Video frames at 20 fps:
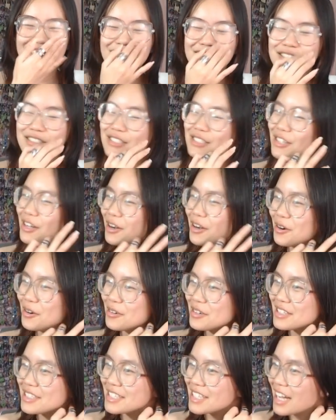
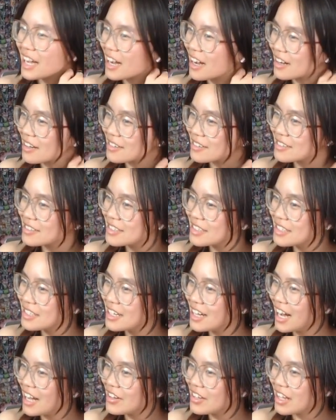so yeah,
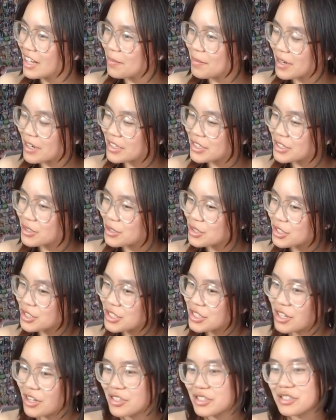I think like parasocial is
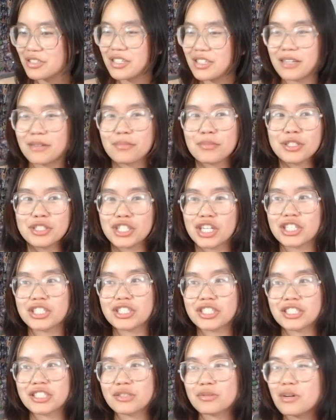also like
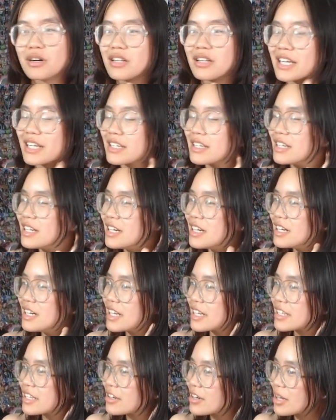projection as well. Like
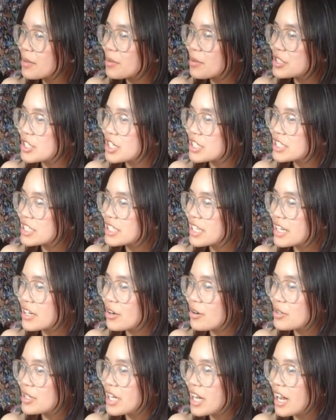they're like projecting like,
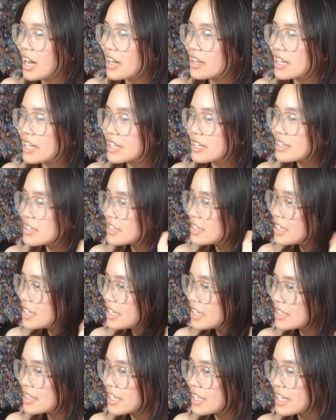oh yeah, like
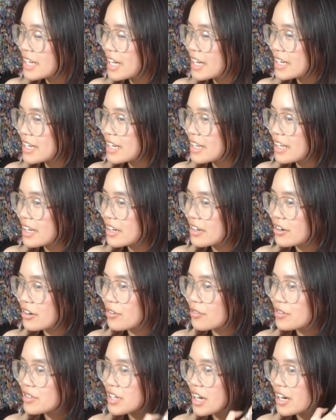they can't get like a
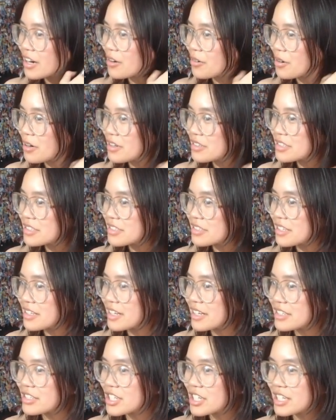girlfriend IRL, so then
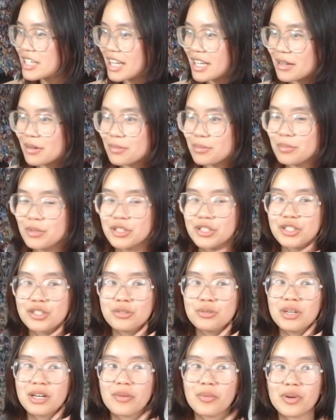they try to like
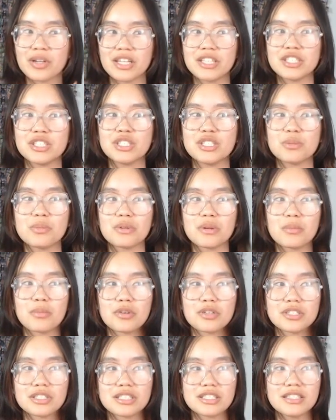pursue a relationship with a
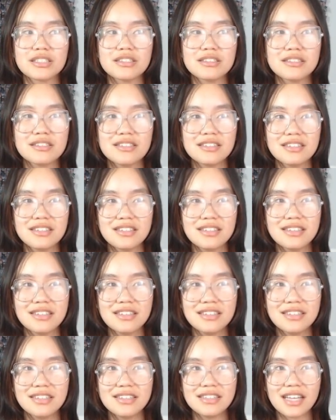person
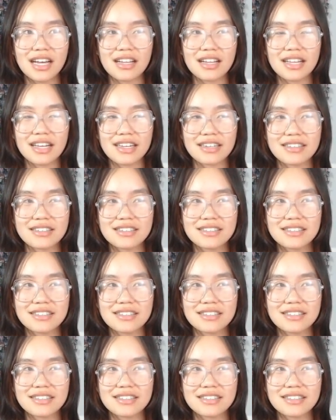that like,